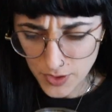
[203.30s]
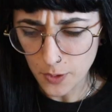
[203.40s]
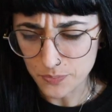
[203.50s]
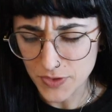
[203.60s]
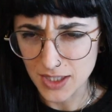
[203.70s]

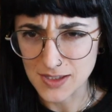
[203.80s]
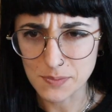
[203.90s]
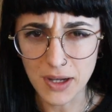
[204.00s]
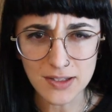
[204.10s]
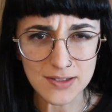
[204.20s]
No, it
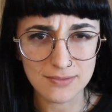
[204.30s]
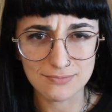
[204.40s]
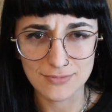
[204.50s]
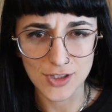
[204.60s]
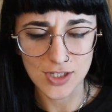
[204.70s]
smells
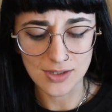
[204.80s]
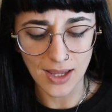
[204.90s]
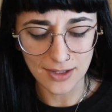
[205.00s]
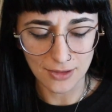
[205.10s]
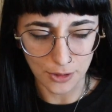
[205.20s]
just
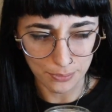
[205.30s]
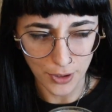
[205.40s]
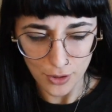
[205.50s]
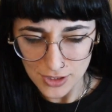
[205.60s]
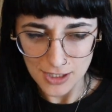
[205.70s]
like their
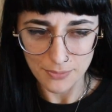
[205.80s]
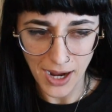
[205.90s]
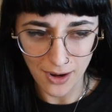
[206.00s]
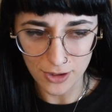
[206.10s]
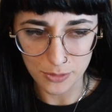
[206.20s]
protein
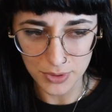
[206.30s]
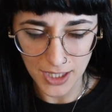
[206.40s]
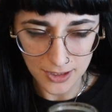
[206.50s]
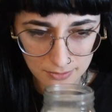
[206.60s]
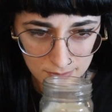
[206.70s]
powder
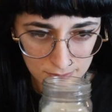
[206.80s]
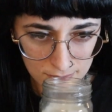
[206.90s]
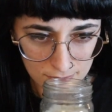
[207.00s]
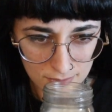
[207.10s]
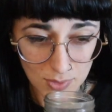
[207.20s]
blend
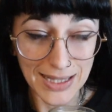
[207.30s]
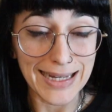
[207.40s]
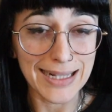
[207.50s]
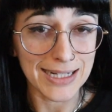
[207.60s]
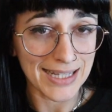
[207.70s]
with a
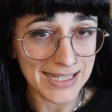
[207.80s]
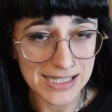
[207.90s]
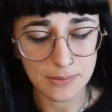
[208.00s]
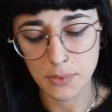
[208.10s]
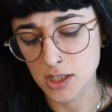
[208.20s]
little
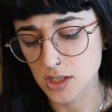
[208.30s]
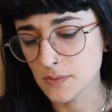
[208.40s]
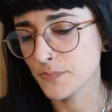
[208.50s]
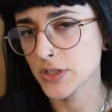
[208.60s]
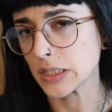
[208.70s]
hint of
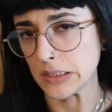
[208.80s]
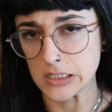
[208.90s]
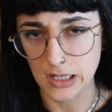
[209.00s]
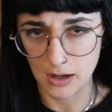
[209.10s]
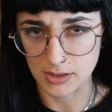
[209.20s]
matcha. So let's
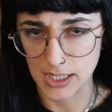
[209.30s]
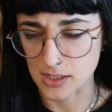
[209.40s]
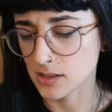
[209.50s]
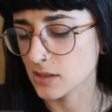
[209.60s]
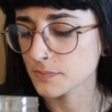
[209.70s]
see how it
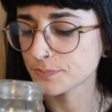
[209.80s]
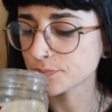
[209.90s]
tastes.